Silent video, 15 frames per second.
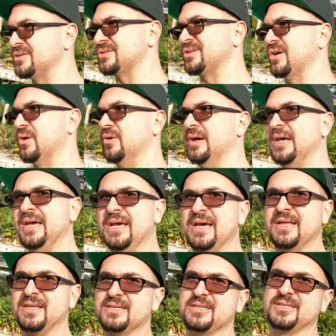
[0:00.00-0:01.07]
So
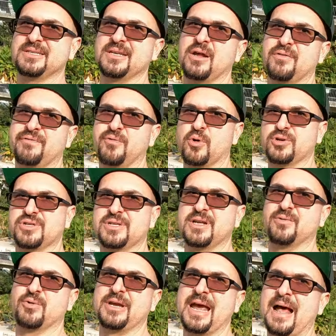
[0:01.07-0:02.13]
this is an unfortunate
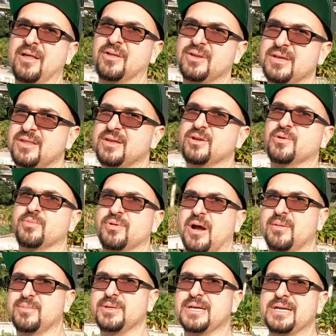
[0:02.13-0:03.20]
reality that you'll
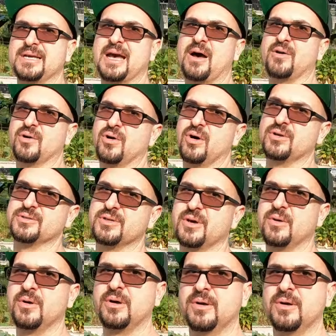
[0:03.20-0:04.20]
probably encounter also.